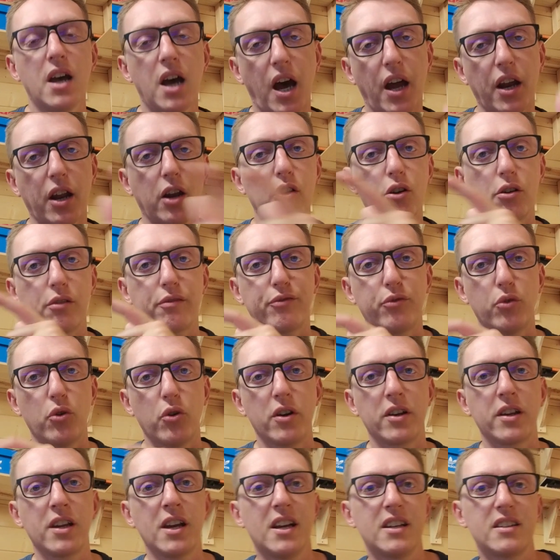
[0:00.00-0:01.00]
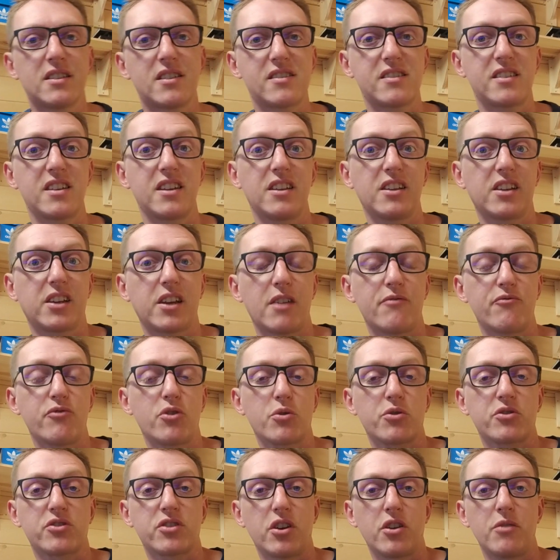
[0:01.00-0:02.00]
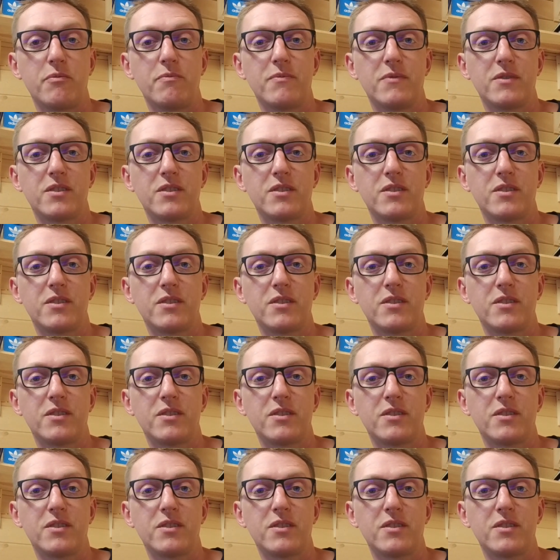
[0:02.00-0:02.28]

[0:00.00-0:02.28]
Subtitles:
and I look forward to seeing you again real soon.